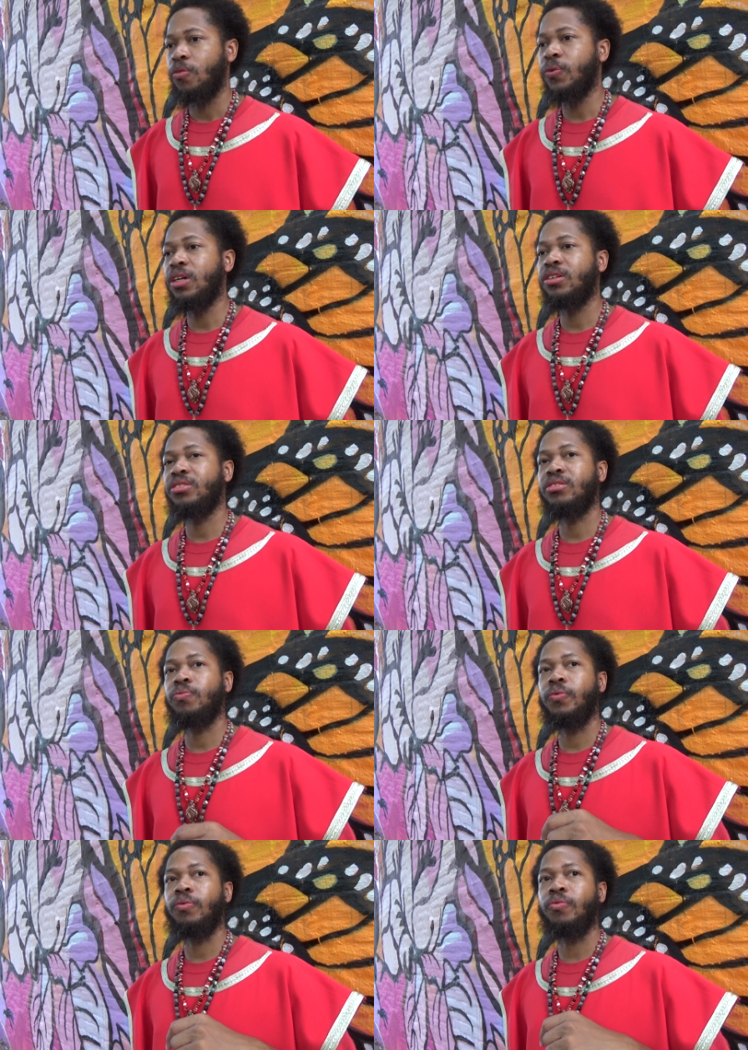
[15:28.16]
We understand
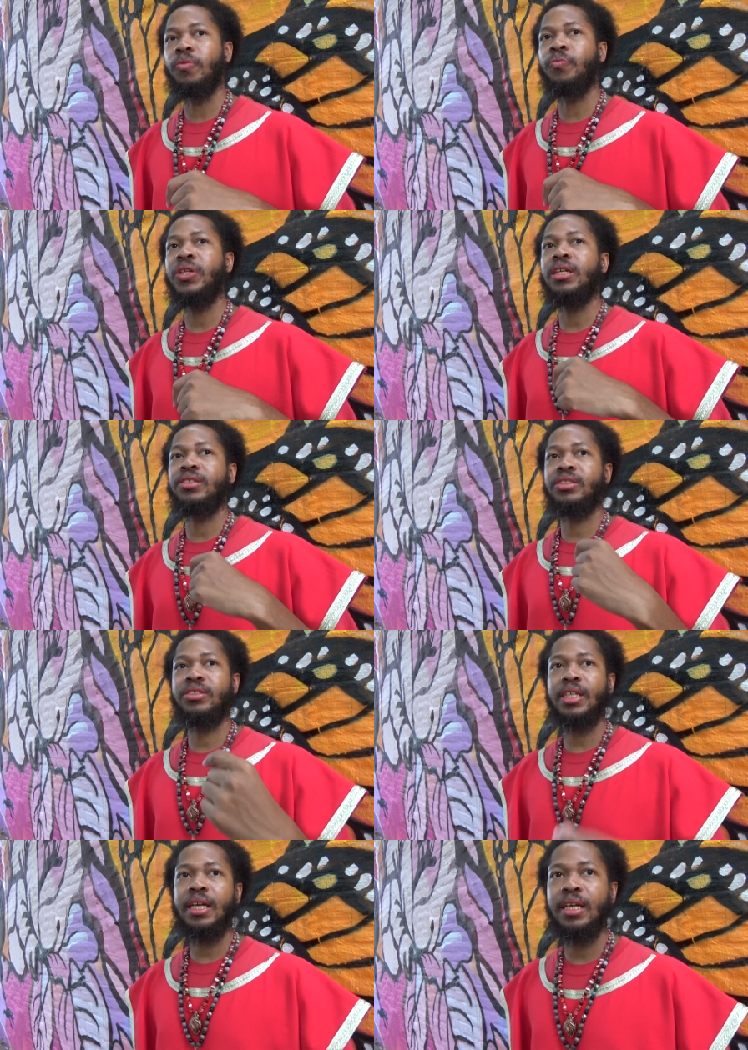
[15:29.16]
we
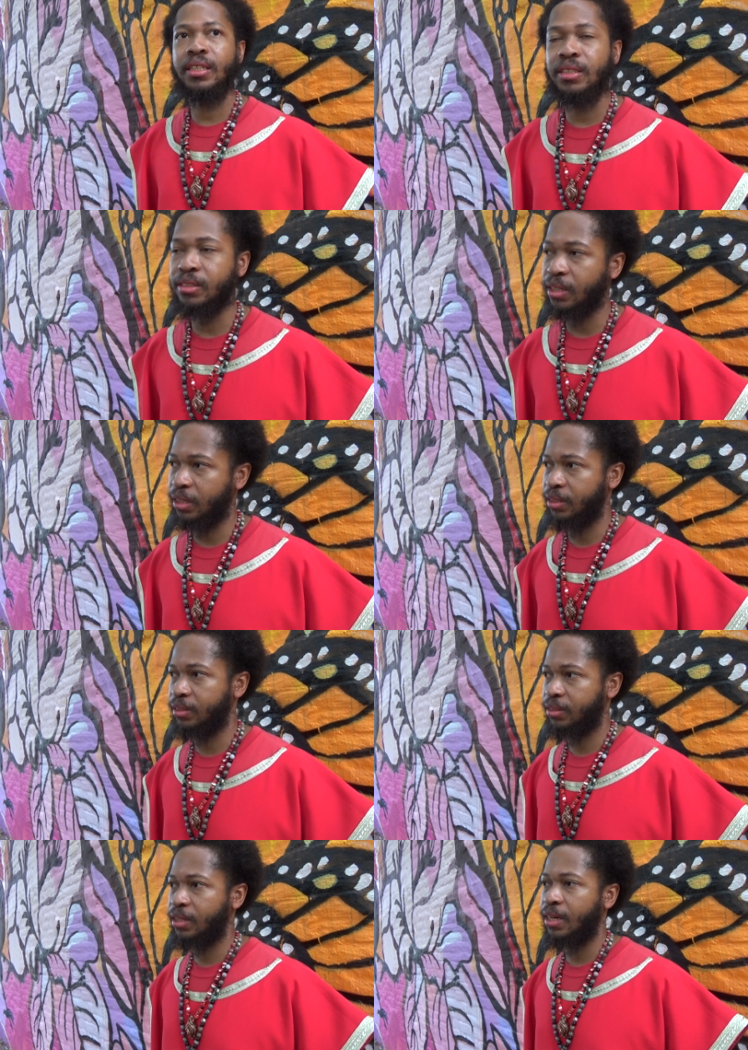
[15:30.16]
understand these
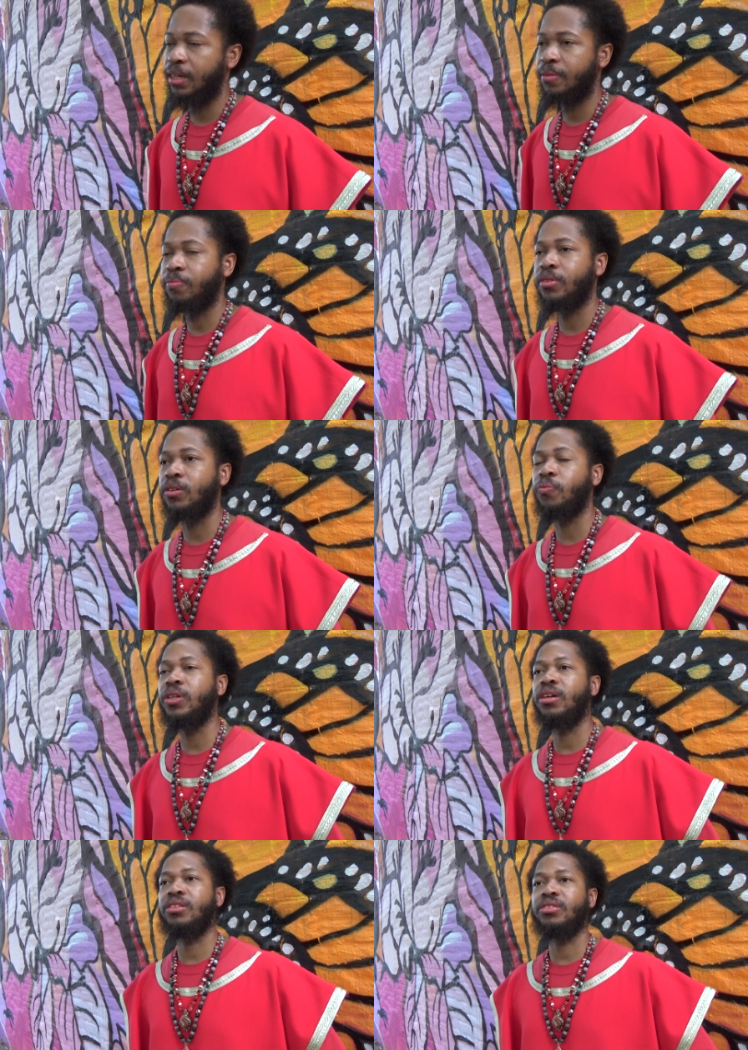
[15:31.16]
things, right?
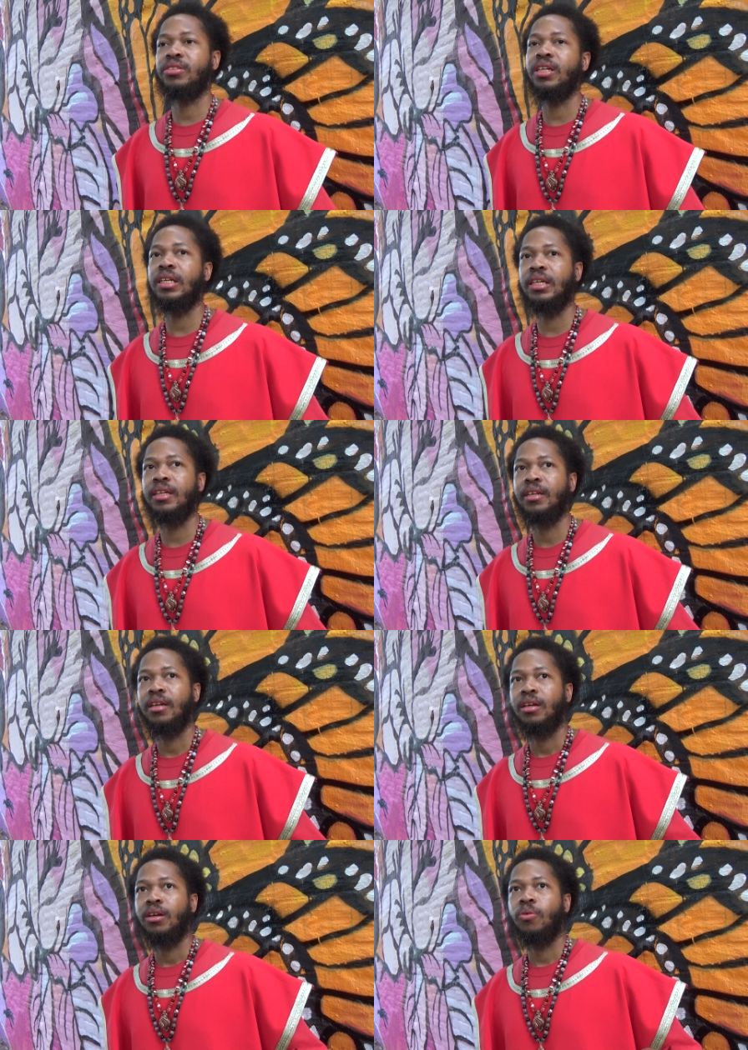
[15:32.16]
We understand
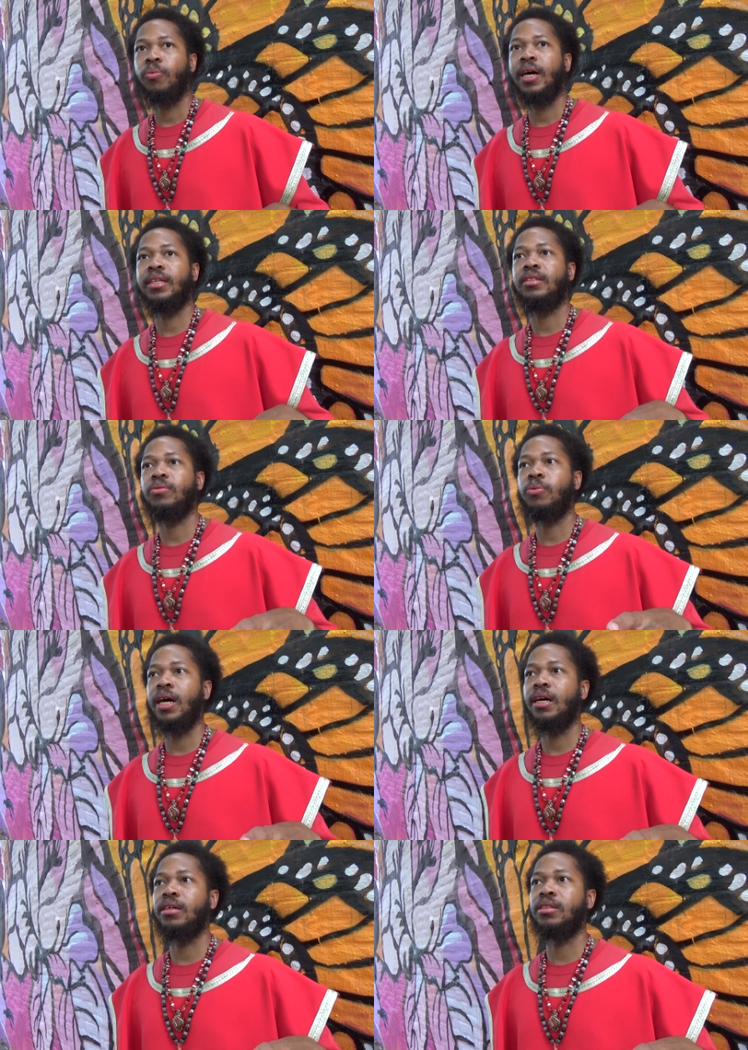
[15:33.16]
why why
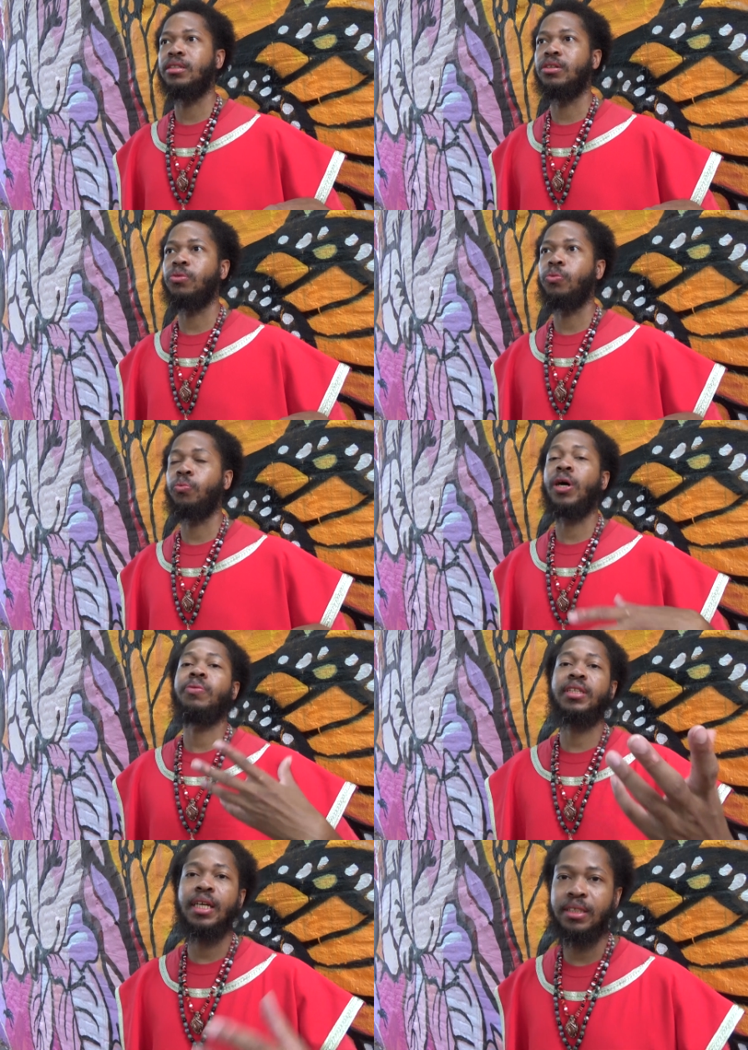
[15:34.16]
uh why
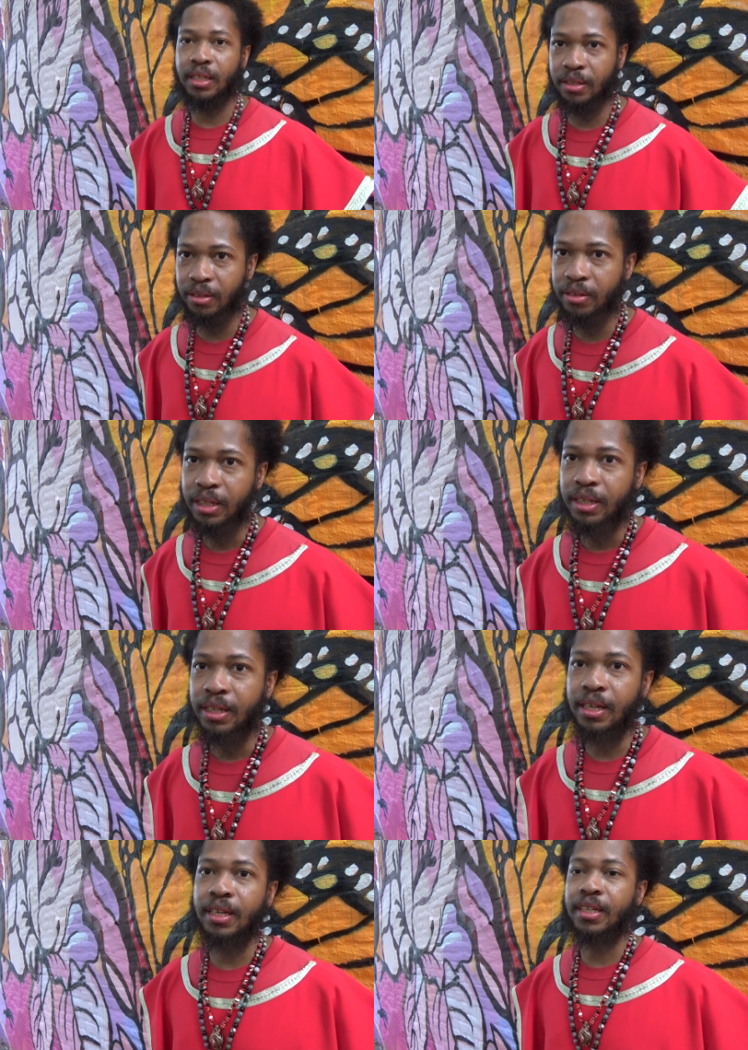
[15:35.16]
we catch hell.
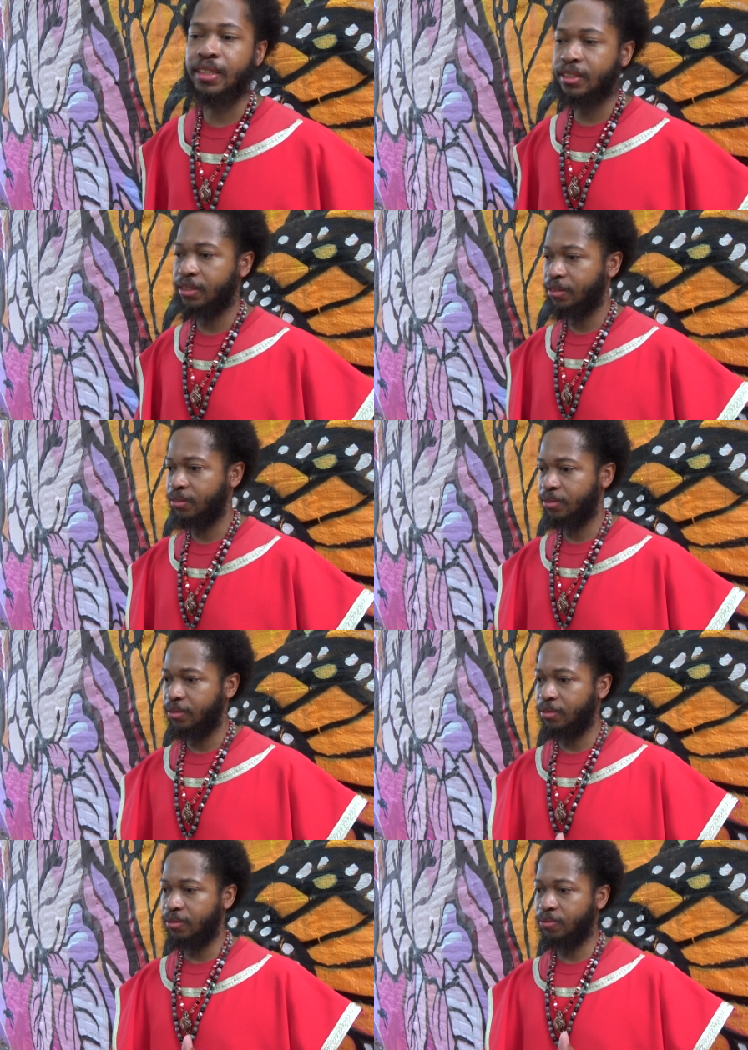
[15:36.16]
Here it is.
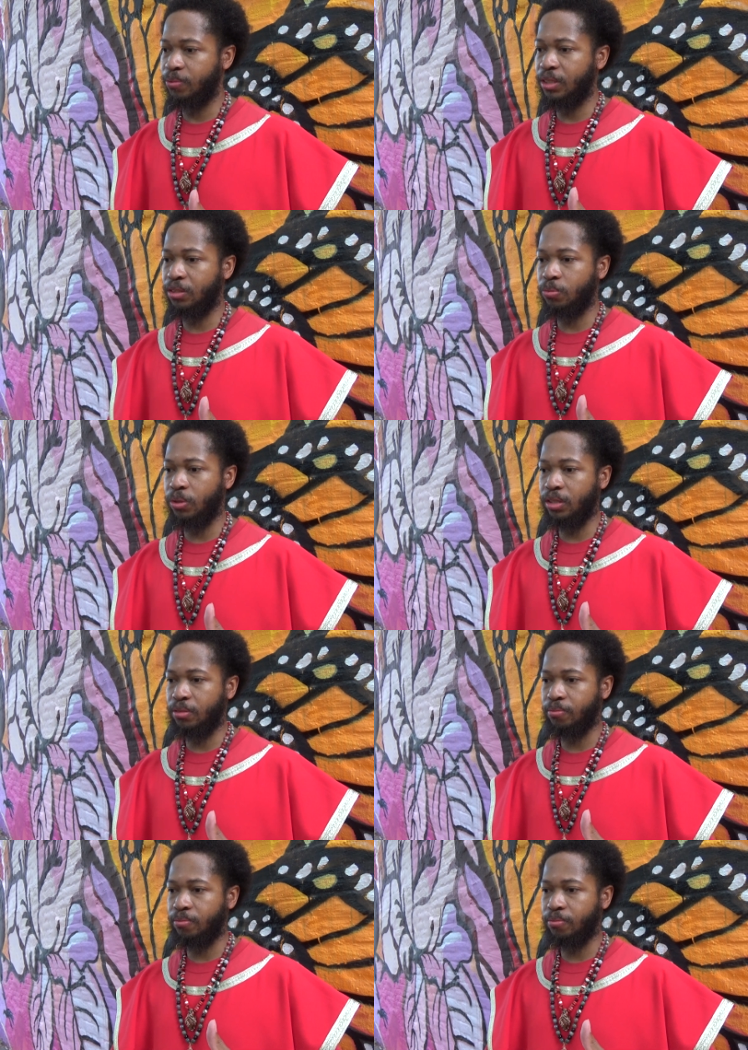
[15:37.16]
We is what?